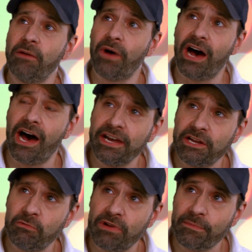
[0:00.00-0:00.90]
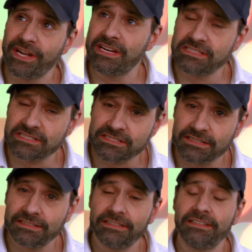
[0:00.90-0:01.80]
Am I going to reminisce?
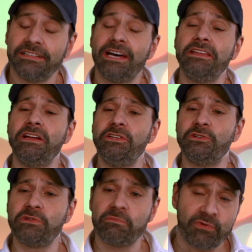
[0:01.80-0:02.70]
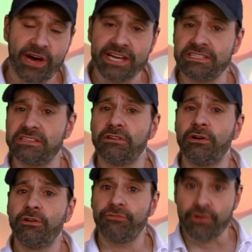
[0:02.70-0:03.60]
And then you're depressed
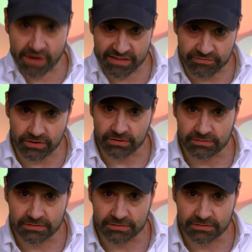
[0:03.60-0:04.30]
forever.